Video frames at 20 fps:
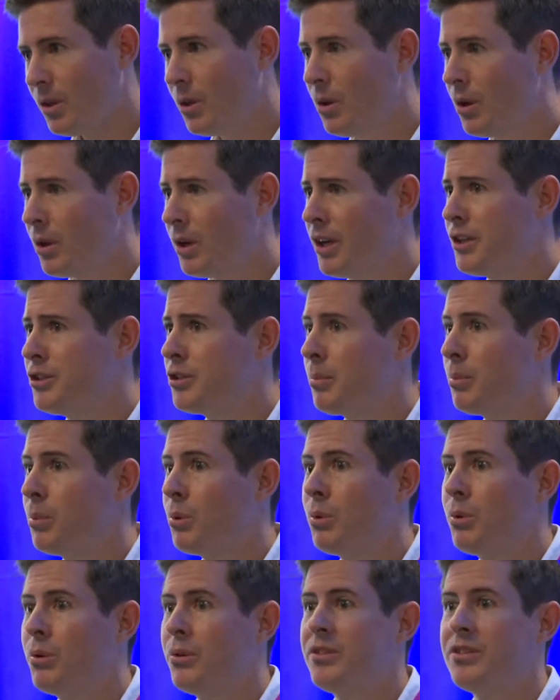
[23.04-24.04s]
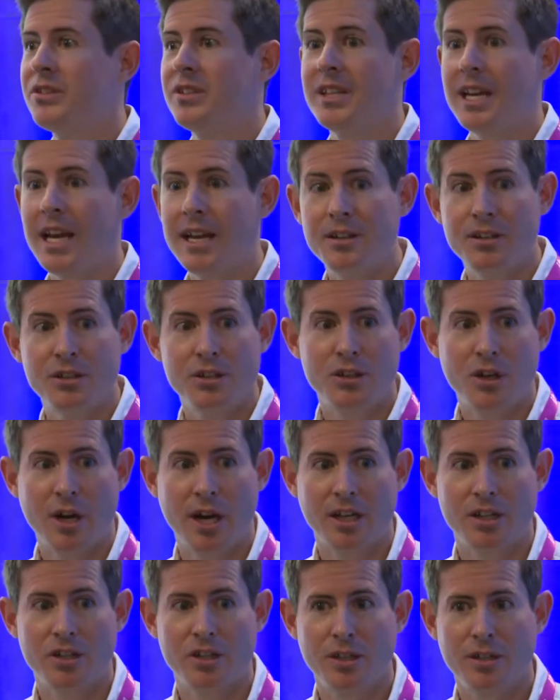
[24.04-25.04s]
online job boards, candidate
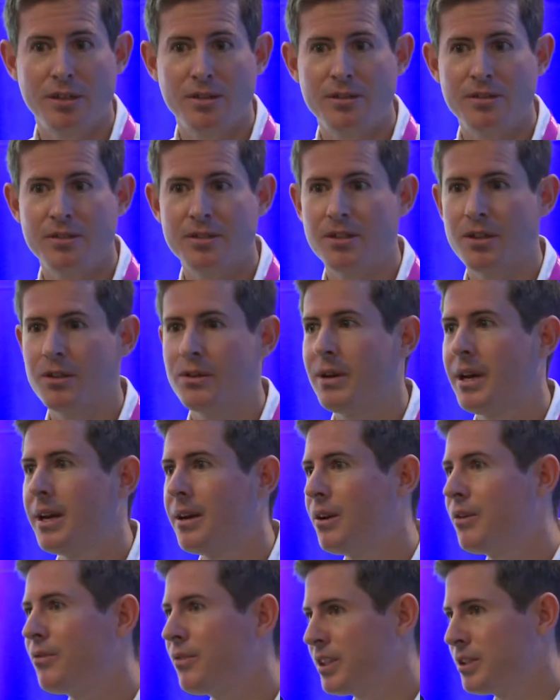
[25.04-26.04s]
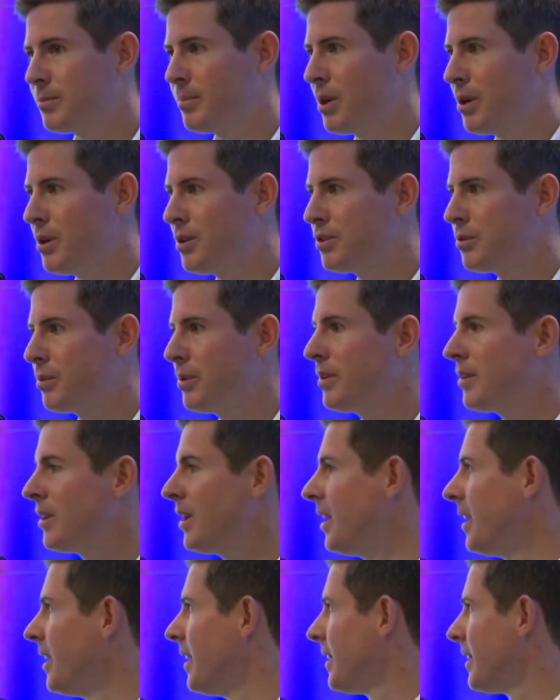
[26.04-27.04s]
attraction, so had a lot of experience with
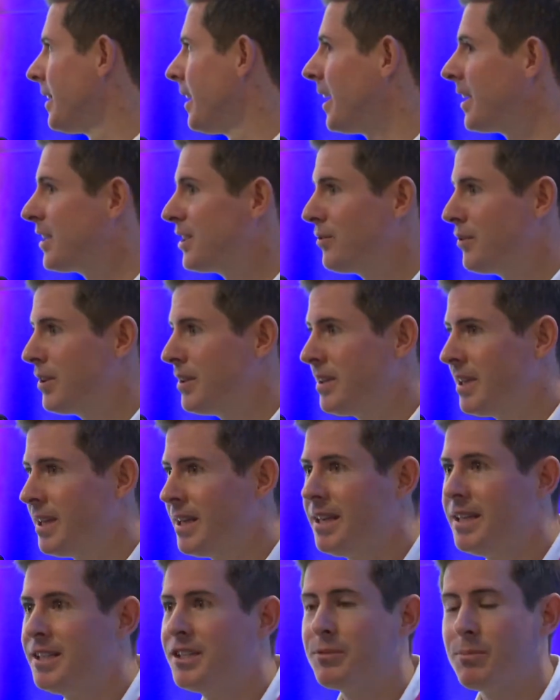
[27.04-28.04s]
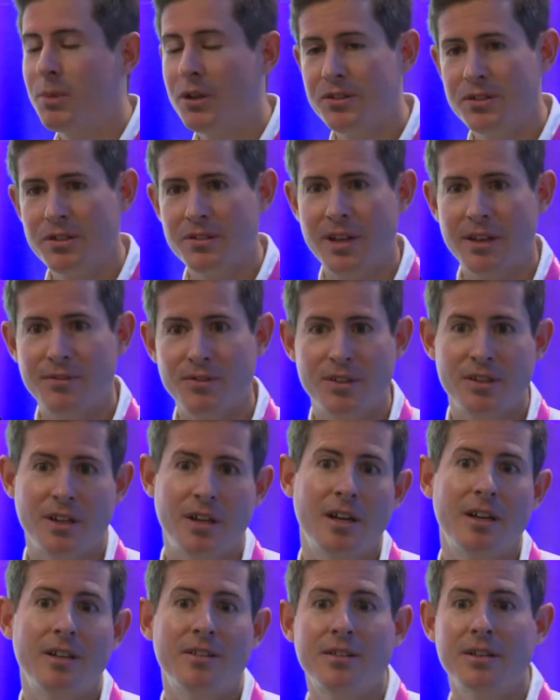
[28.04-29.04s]
the likes of Indeed, sponsored
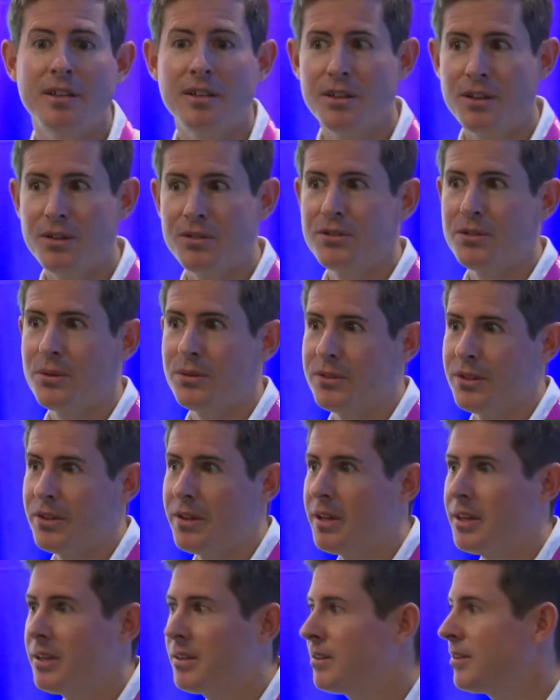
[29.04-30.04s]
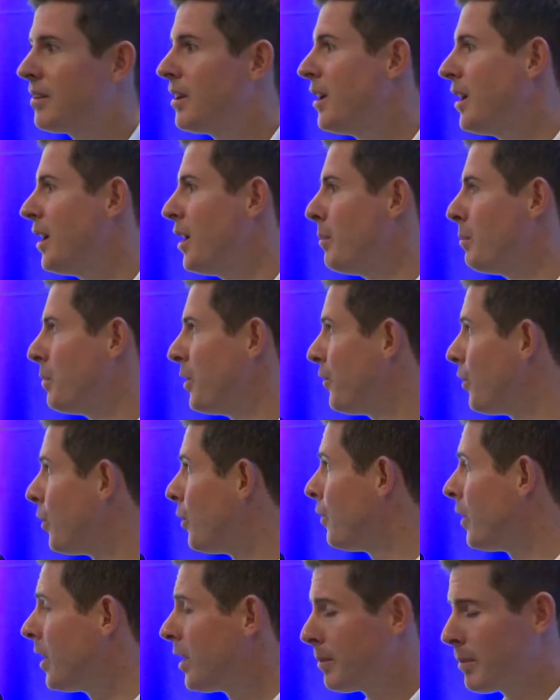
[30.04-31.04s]
advertising, those sorts of things, before
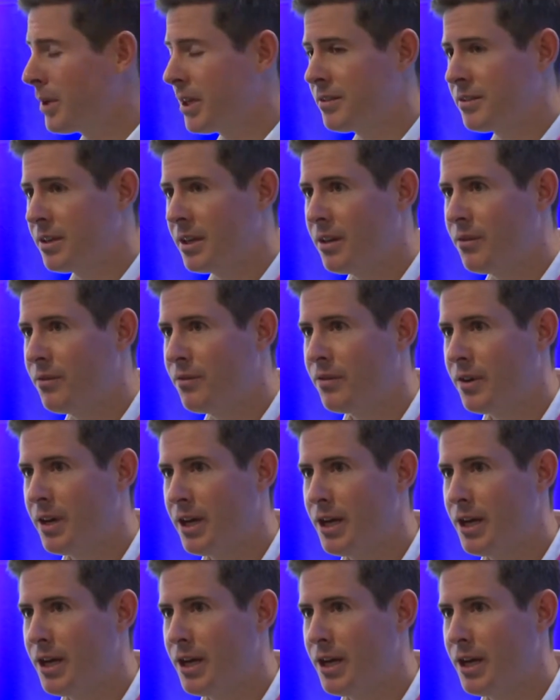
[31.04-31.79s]
finding myself